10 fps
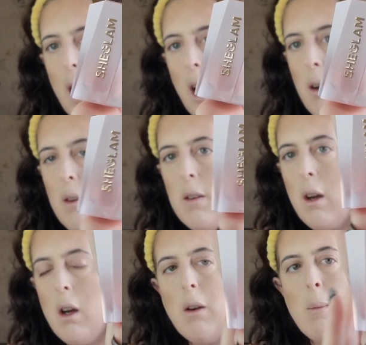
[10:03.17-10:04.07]
I
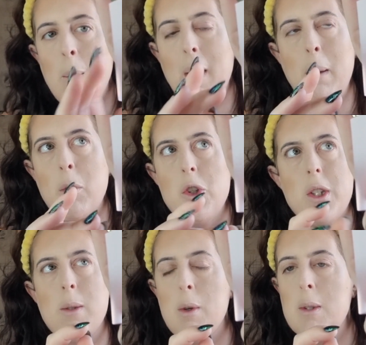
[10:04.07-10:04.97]
can't remember how much
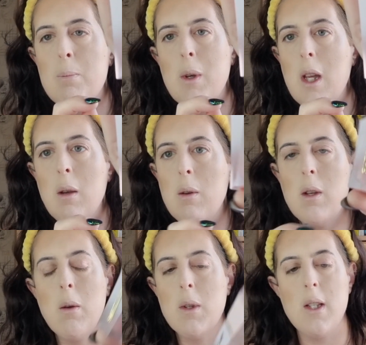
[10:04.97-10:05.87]
this was, but
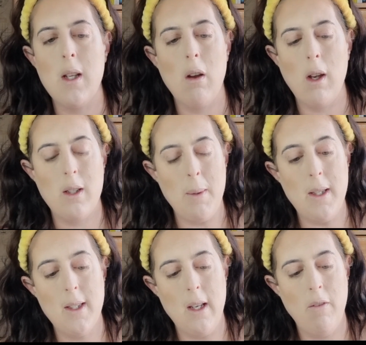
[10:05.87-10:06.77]
it wasn't that
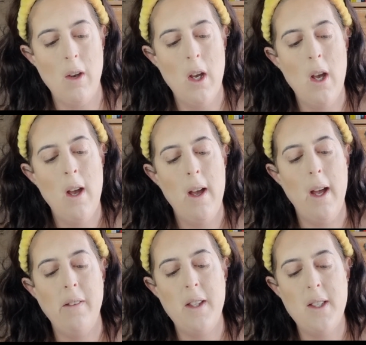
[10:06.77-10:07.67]
expensive.
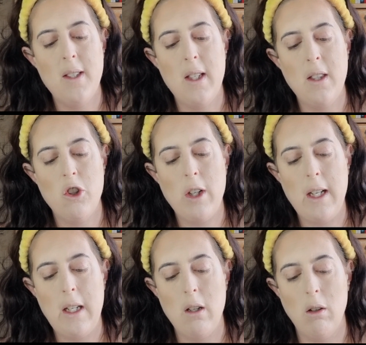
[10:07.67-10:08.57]
And this is in the
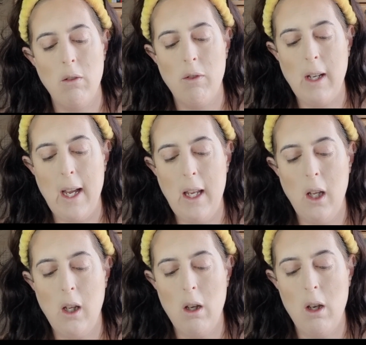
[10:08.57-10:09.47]
shade Love
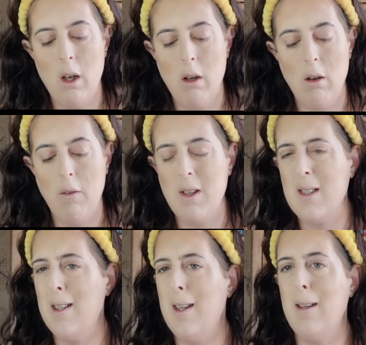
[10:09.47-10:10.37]
Cake.
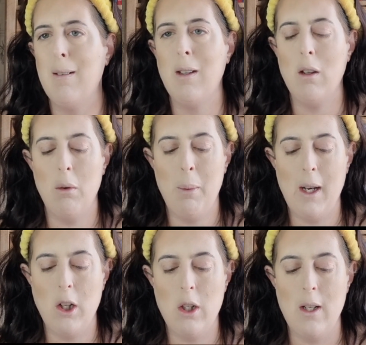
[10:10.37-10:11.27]
Obviously, you know,
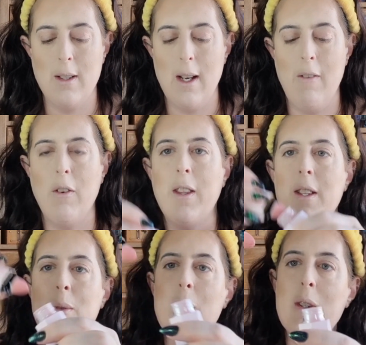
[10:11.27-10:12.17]
packaging isn't
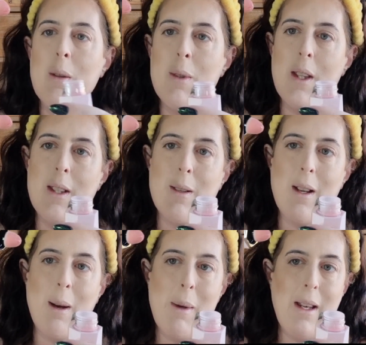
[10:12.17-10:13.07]
everything, so it just comes on this.
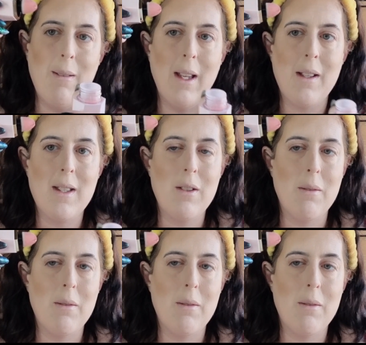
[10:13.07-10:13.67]
I mean, that